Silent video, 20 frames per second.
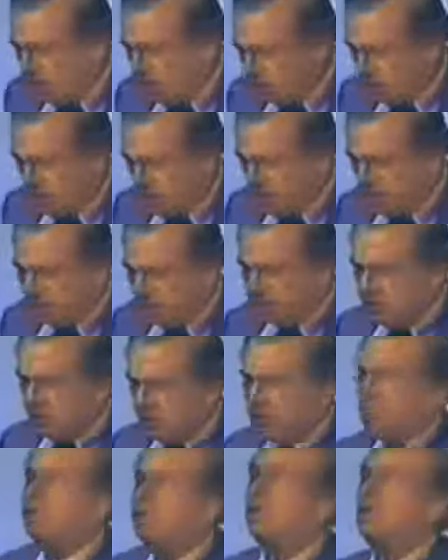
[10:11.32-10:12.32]
because
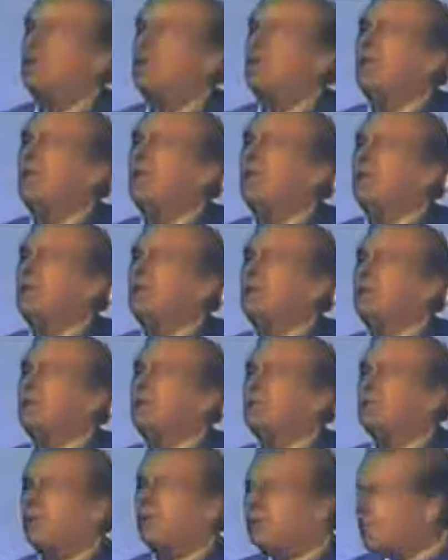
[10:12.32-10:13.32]
the
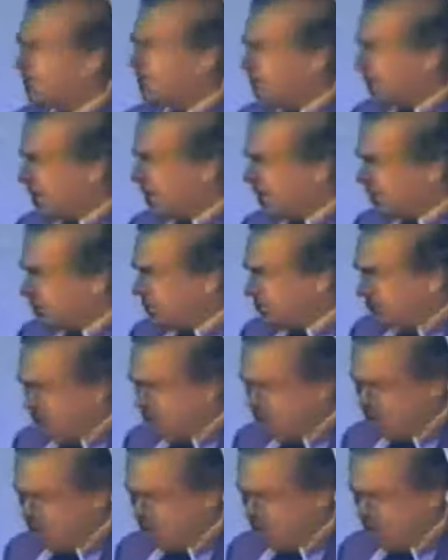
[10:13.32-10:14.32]
Trotskyists,
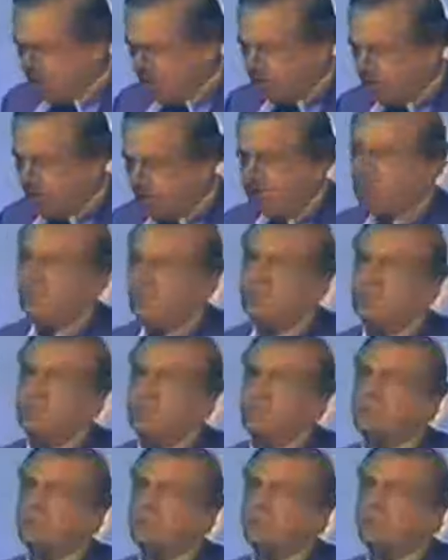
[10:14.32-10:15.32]
they changed
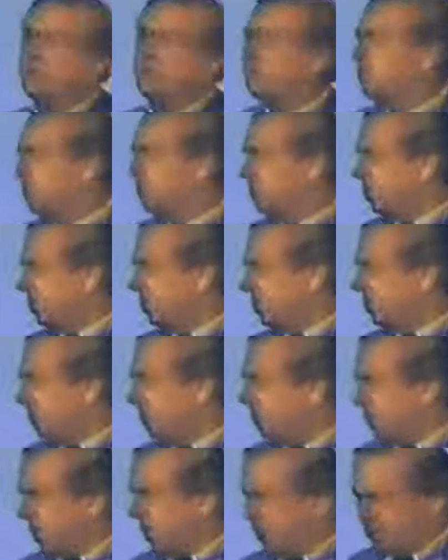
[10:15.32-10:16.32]
their stripes somewhat. They
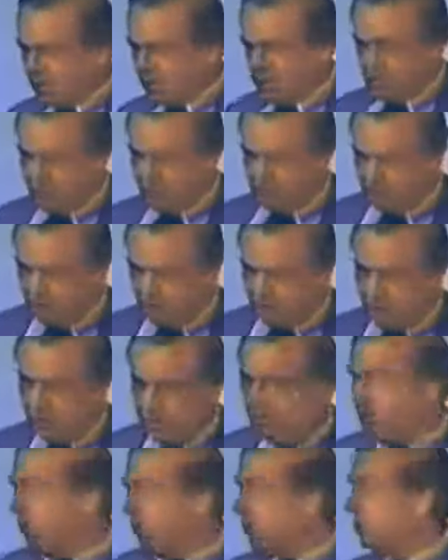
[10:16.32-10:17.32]
began to call themselves
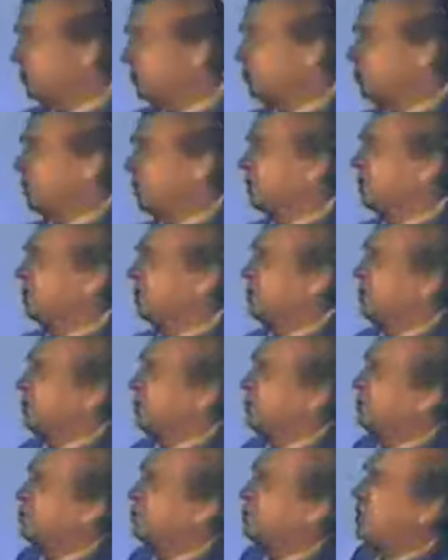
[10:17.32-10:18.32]

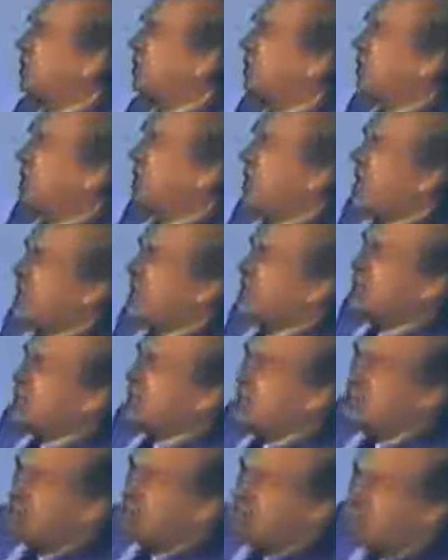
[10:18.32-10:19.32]
neoconservatives, and
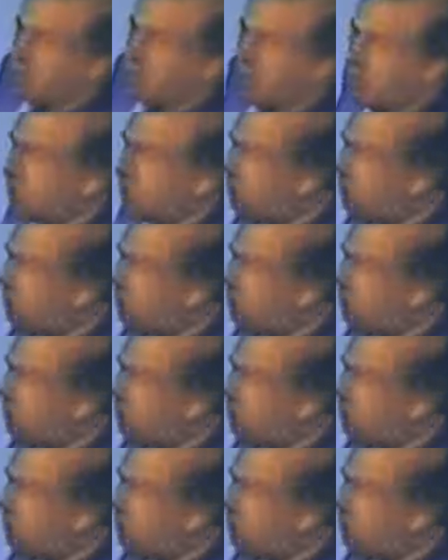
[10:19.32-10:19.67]
they were very